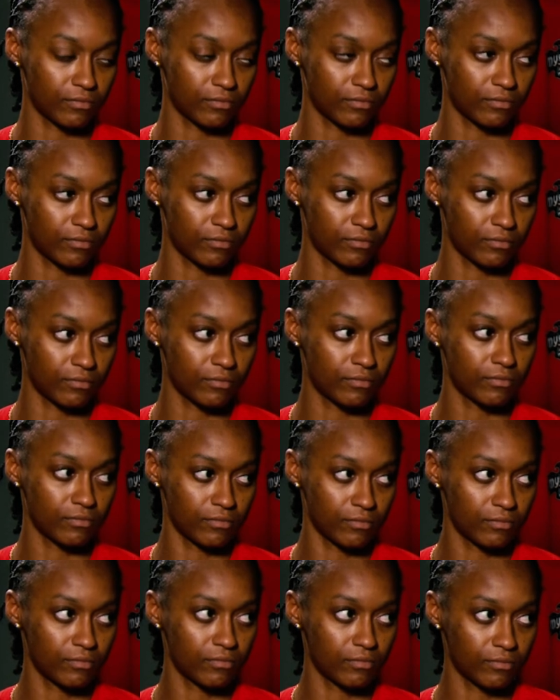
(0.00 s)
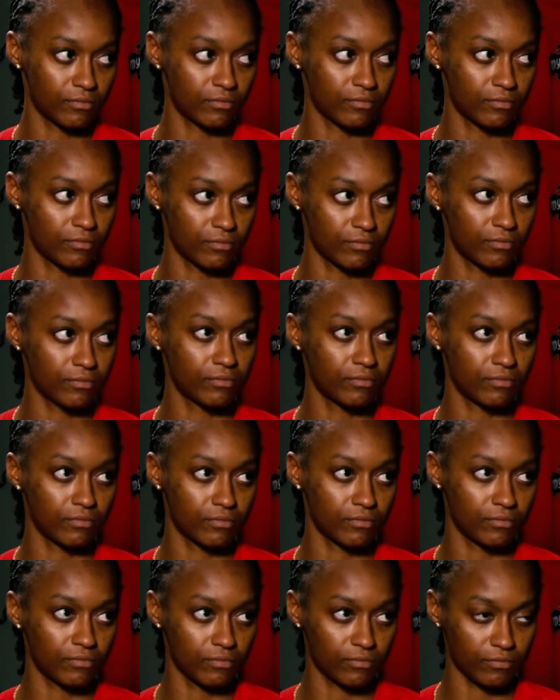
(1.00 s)

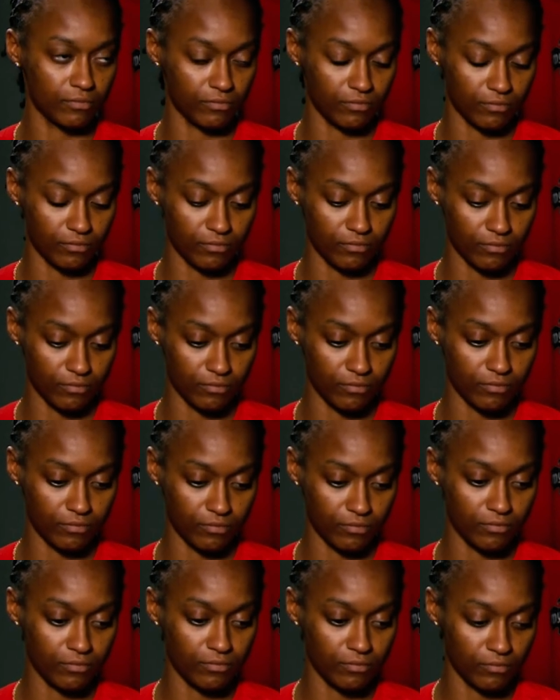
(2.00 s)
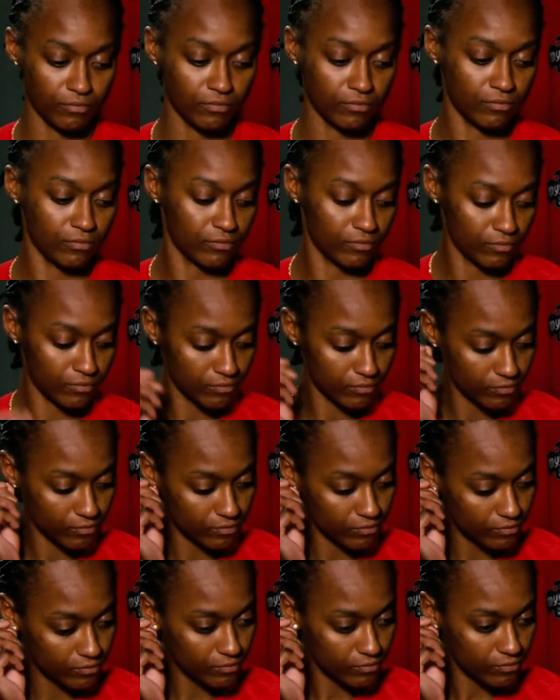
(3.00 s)

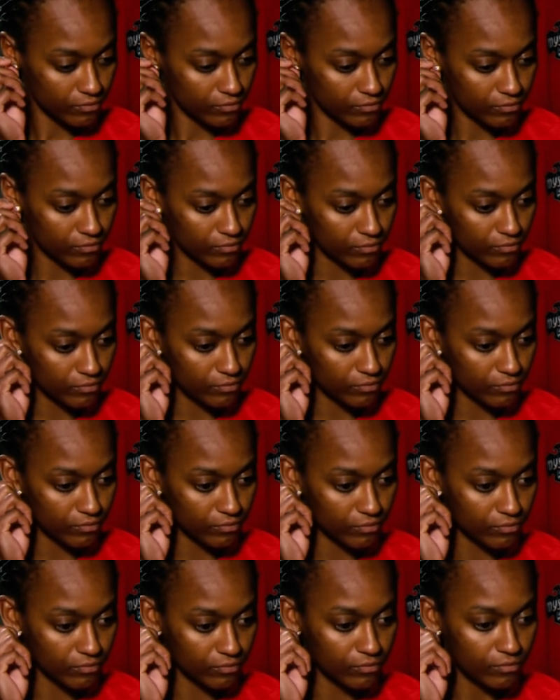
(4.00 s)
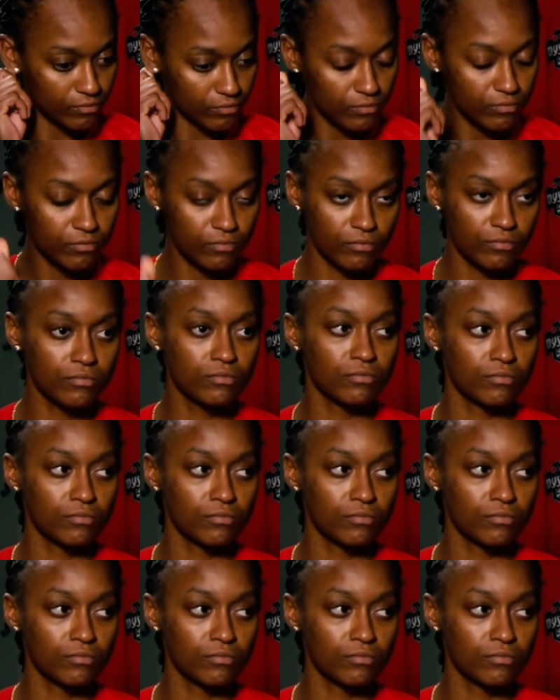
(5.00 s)
(silent)